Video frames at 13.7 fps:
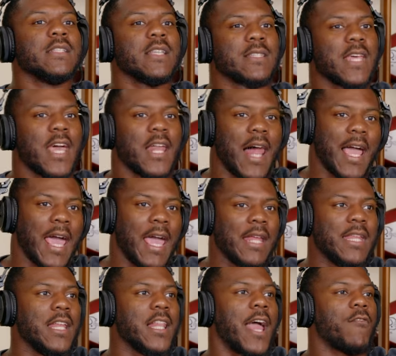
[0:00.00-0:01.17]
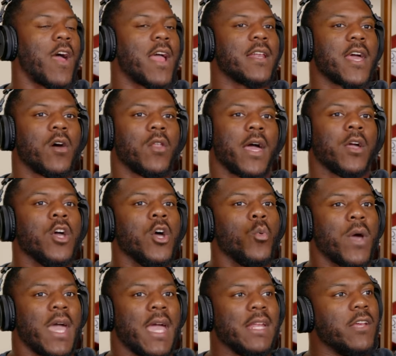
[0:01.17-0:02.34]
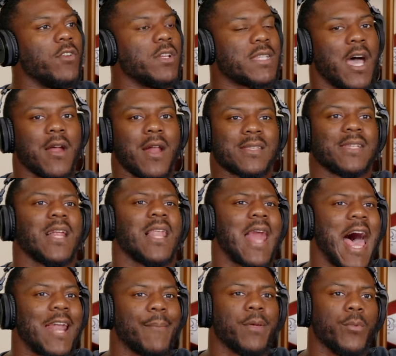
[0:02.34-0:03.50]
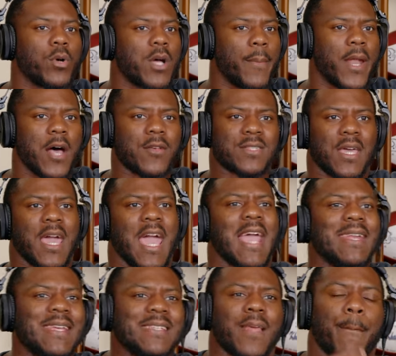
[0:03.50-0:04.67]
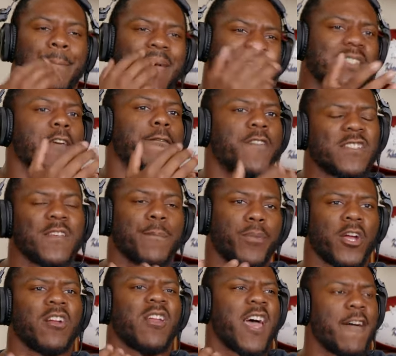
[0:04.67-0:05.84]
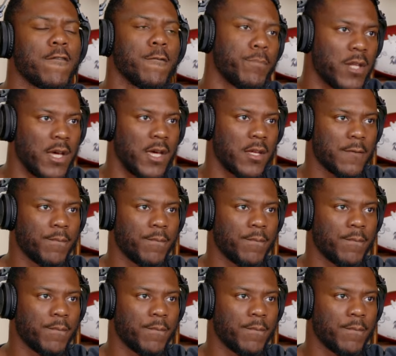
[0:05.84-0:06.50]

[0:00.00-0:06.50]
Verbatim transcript: to say, like, AD, like, right now, like, when AD retired, I've seen a lot of people coming out saying AD's the best defensive player to ever play.